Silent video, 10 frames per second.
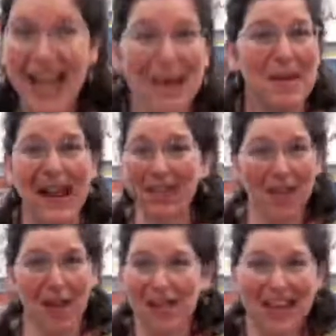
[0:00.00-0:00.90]
It makes
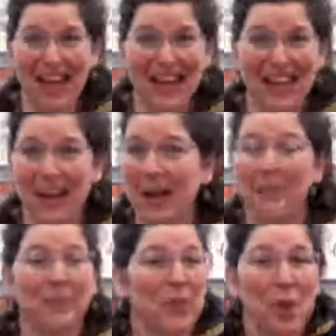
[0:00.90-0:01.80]
no sense.
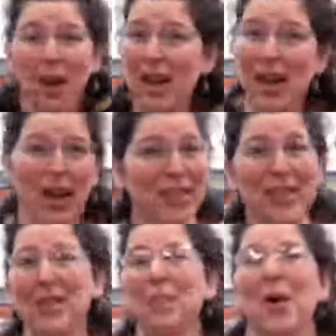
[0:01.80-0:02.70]
What on earth
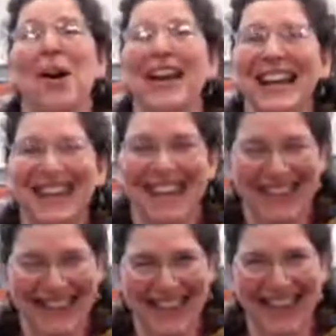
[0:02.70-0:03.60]
is
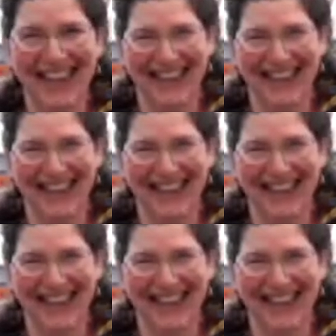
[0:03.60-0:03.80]
the point?